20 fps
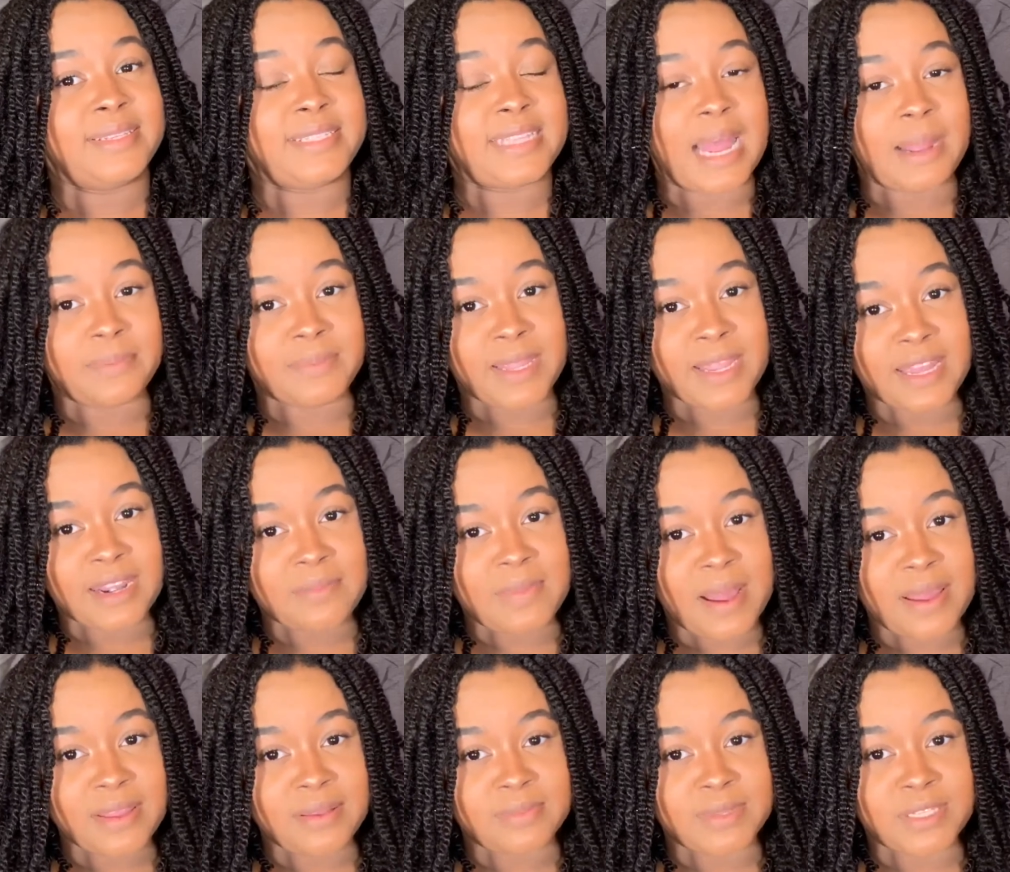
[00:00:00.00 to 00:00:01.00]
stopped thinking
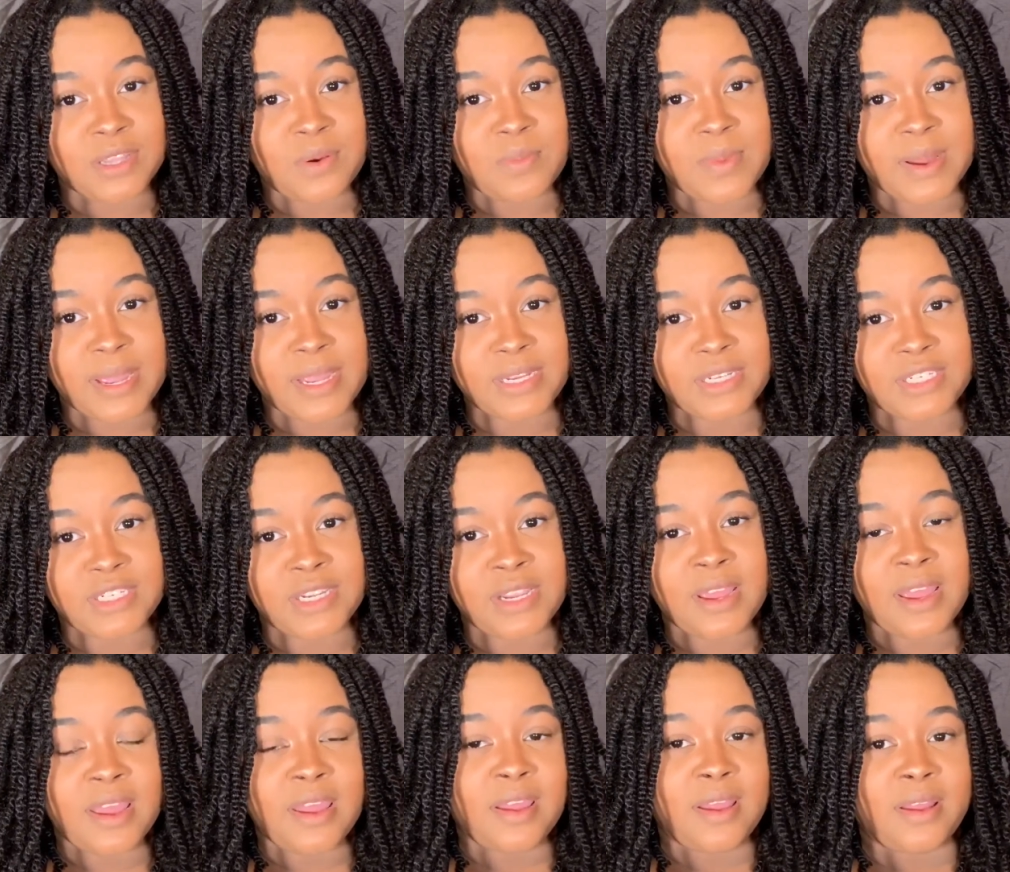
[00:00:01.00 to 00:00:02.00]
about him so much.
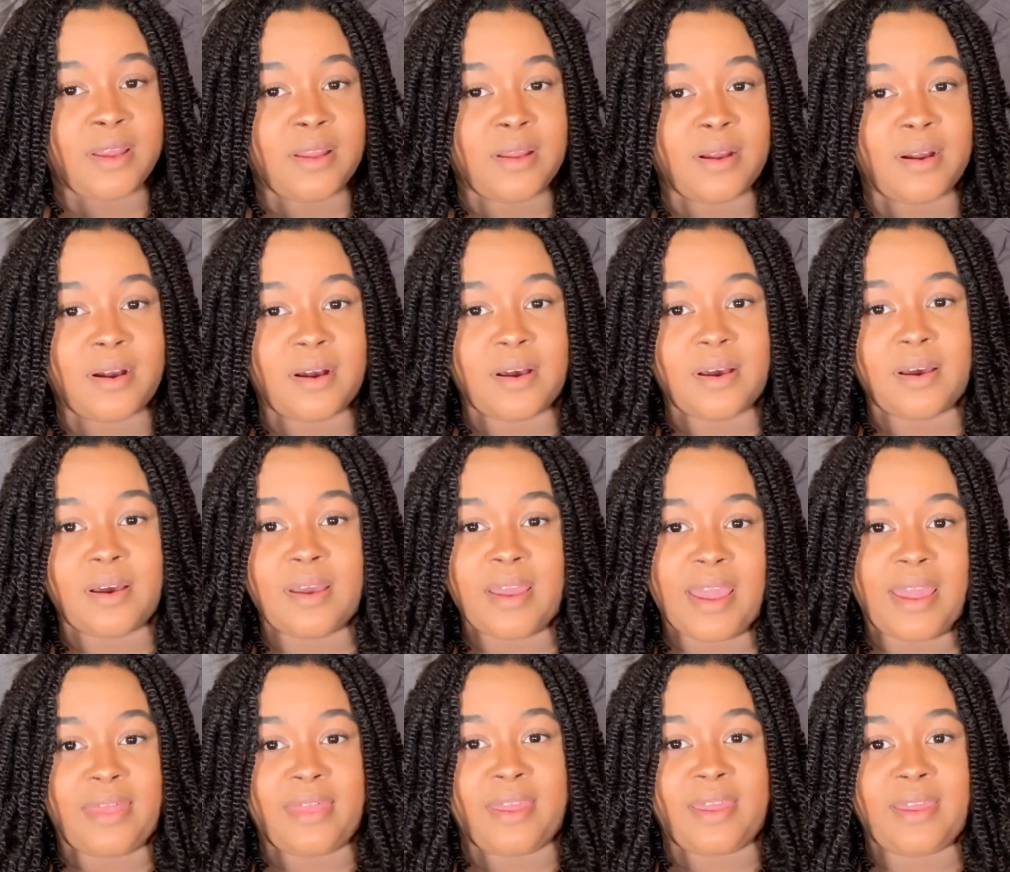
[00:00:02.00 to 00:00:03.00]

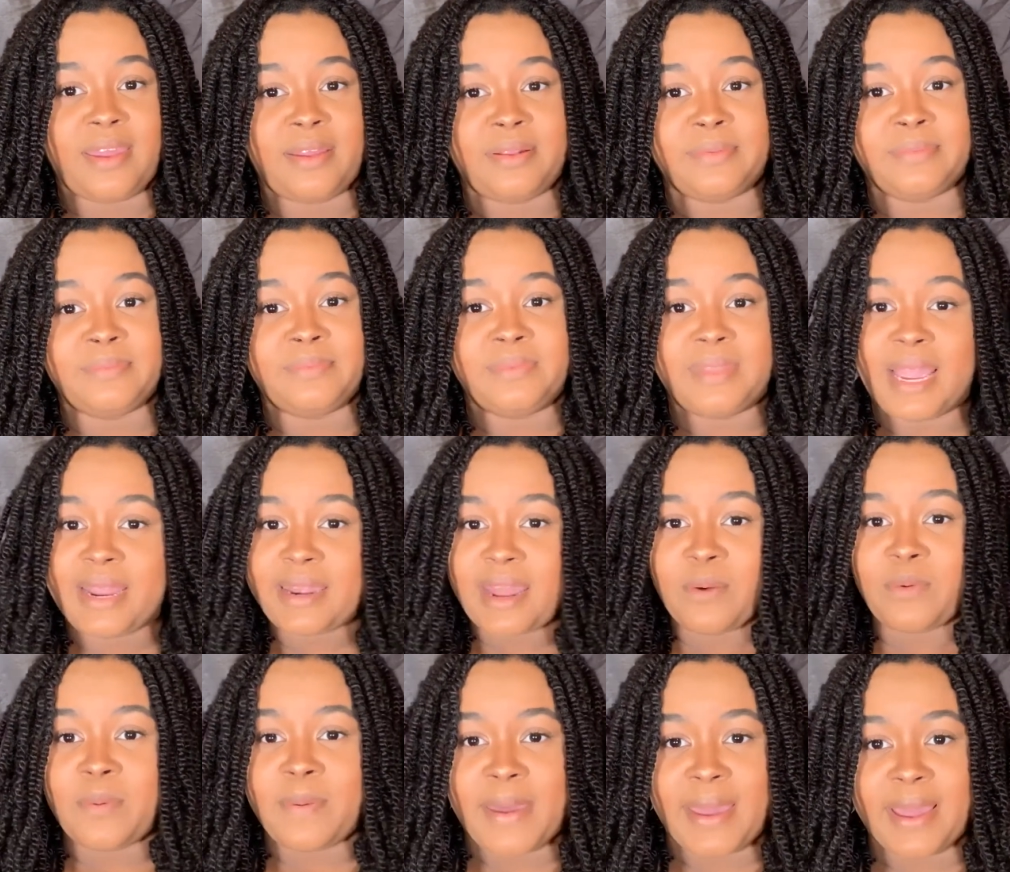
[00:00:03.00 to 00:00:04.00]
And then that day
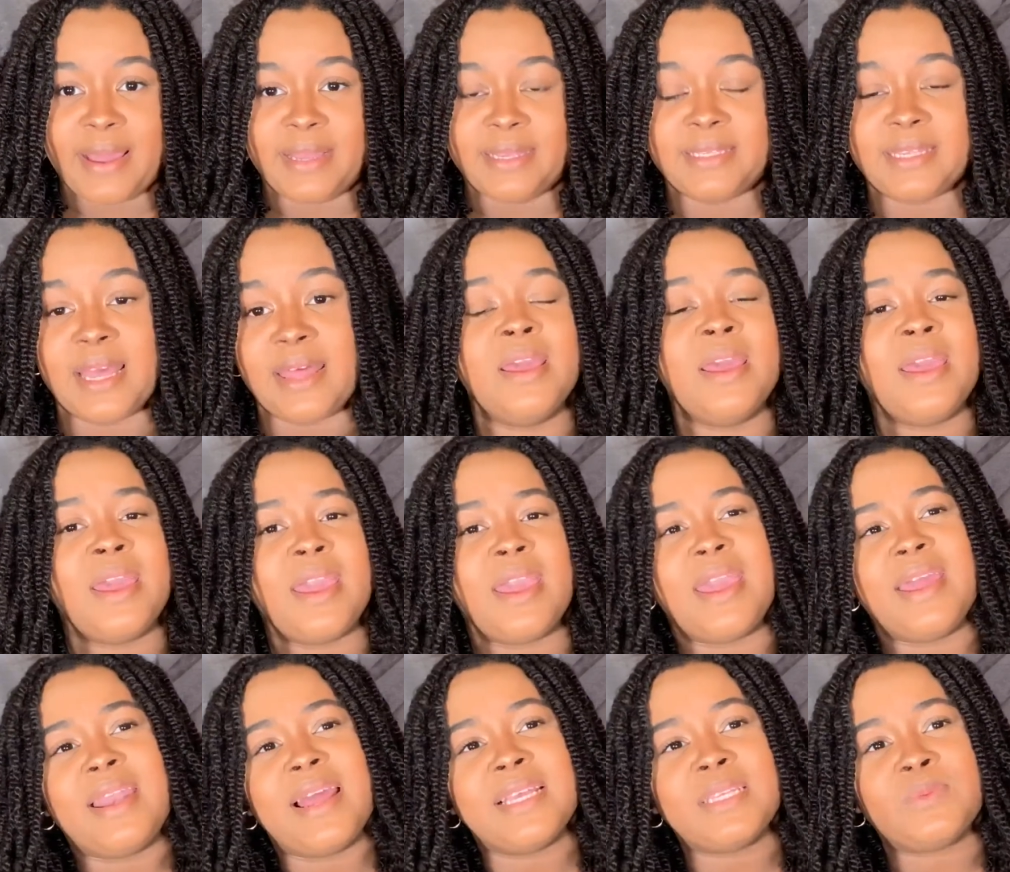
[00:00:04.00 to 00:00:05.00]
will pass.
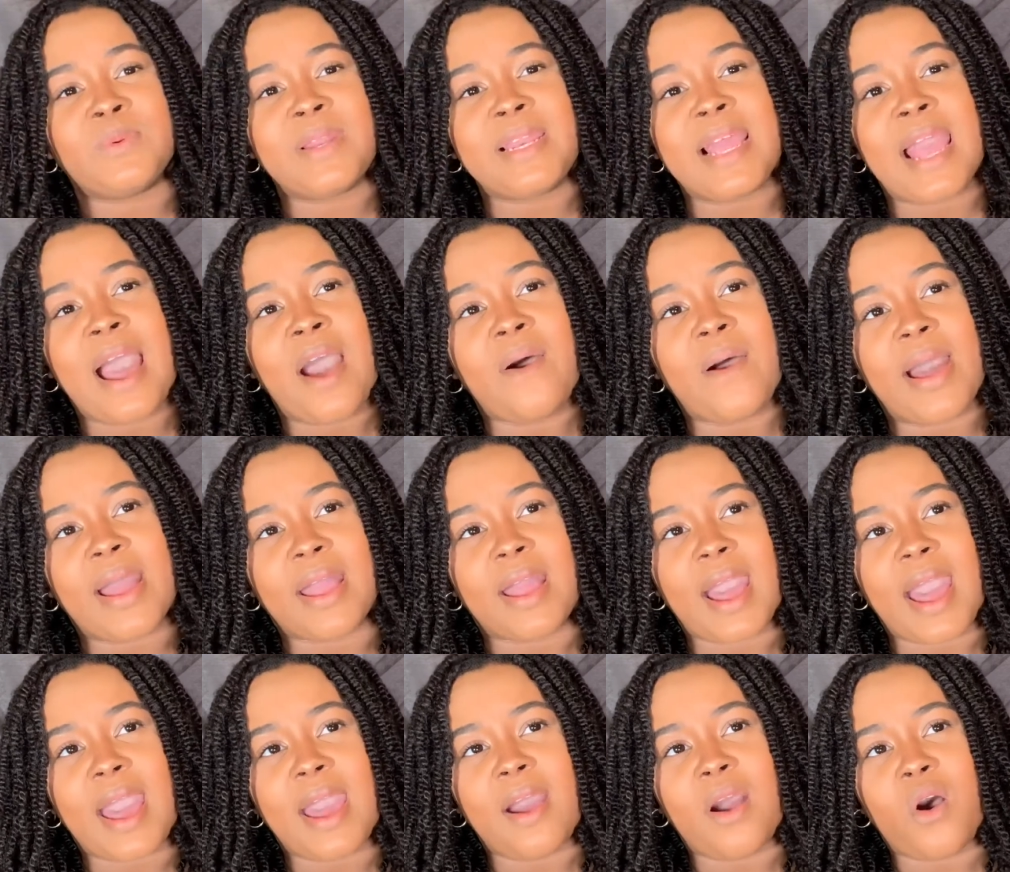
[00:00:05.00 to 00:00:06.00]
And that's really how I
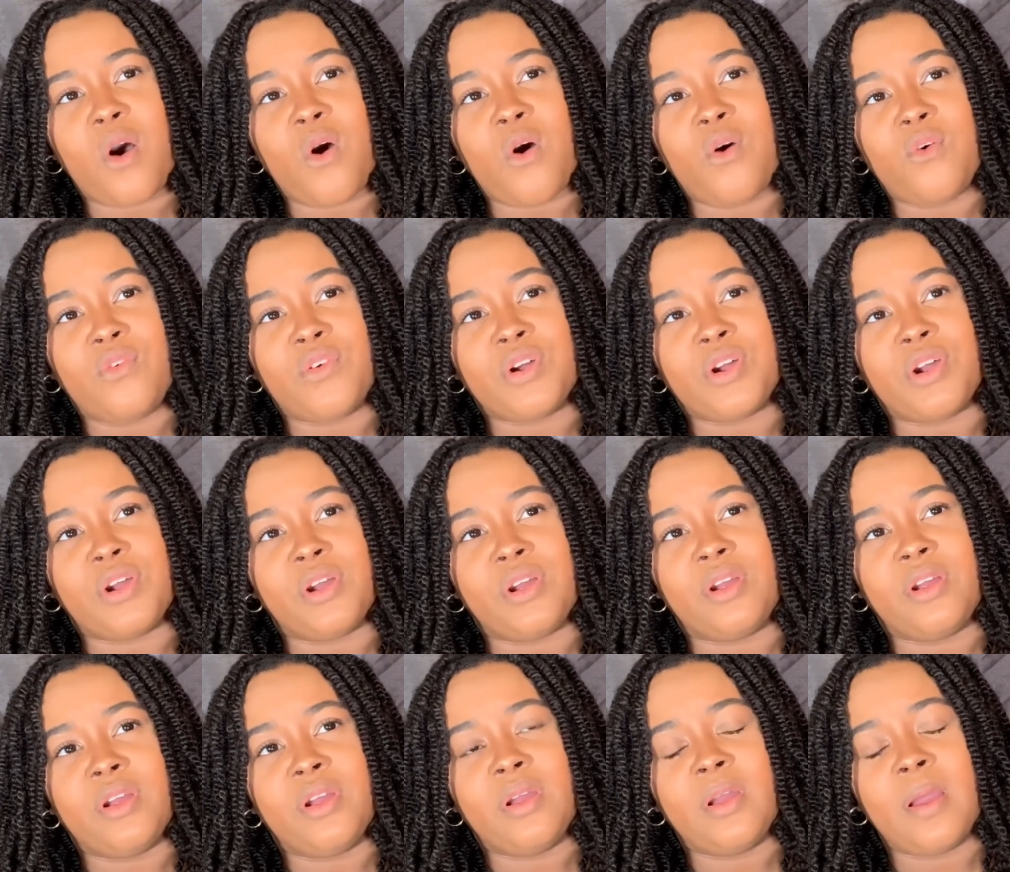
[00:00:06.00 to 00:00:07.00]
got over,
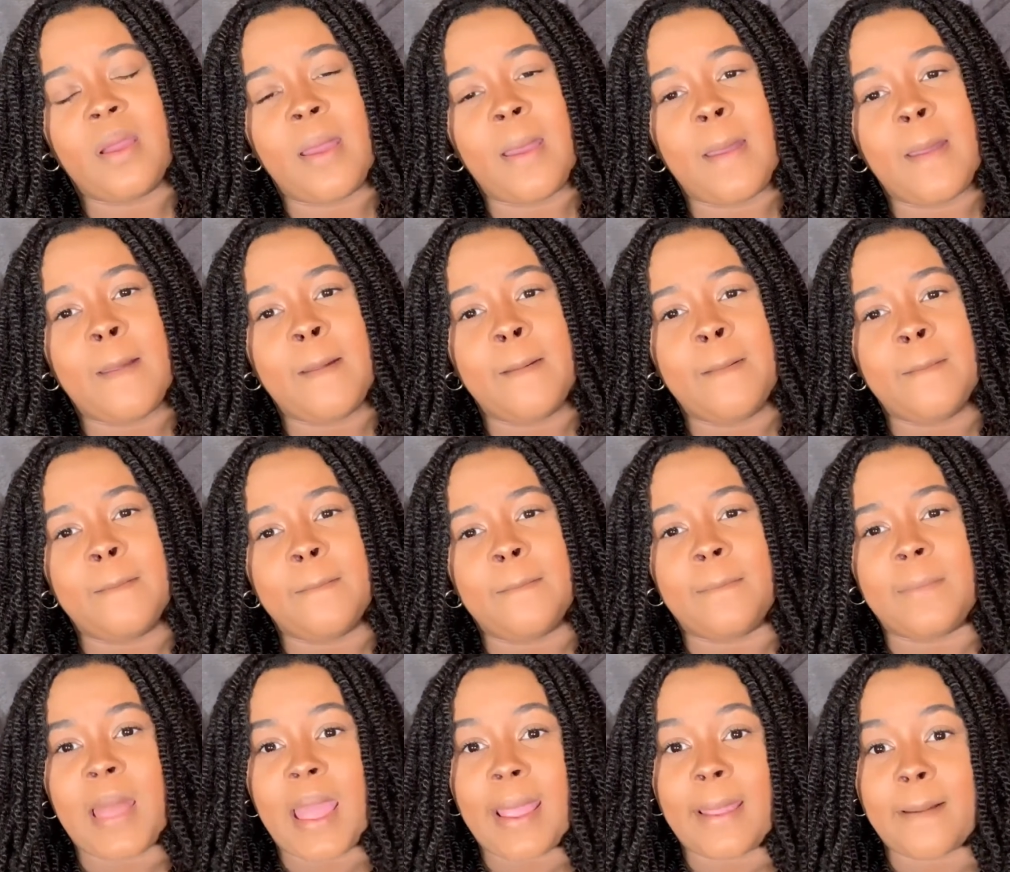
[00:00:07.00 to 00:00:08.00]

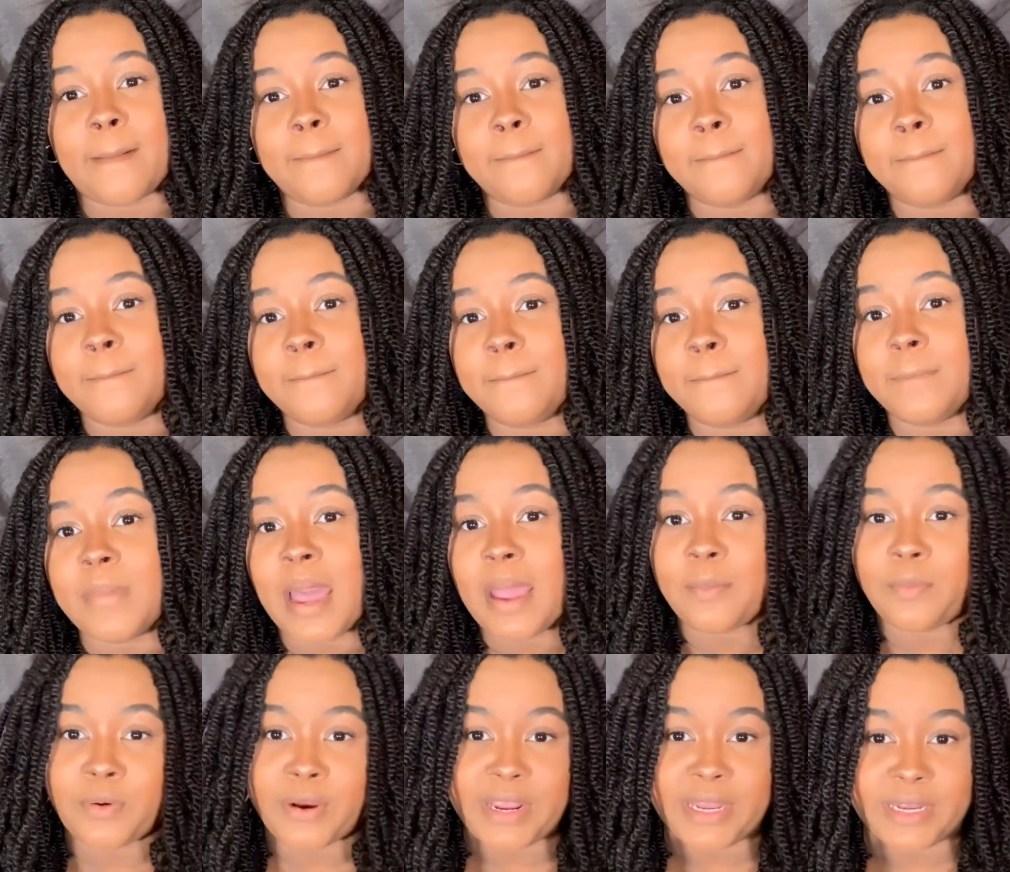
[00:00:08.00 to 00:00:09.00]
like, my
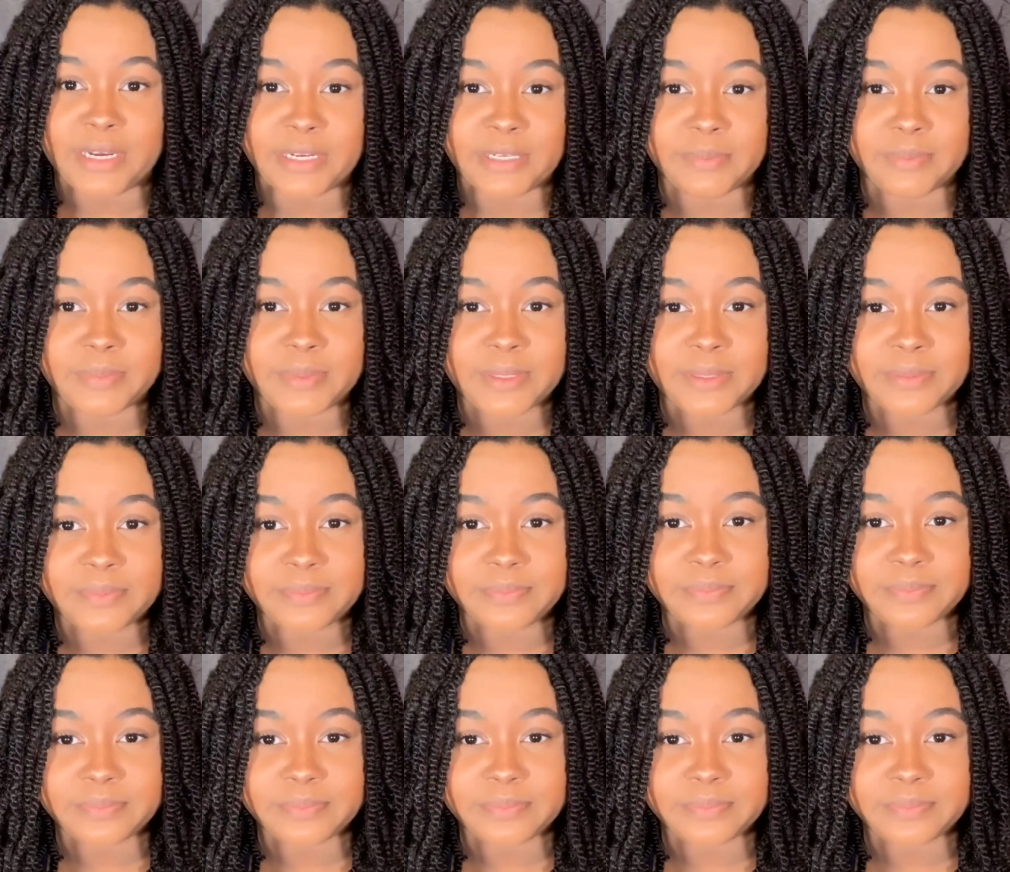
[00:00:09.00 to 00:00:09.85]
breakups,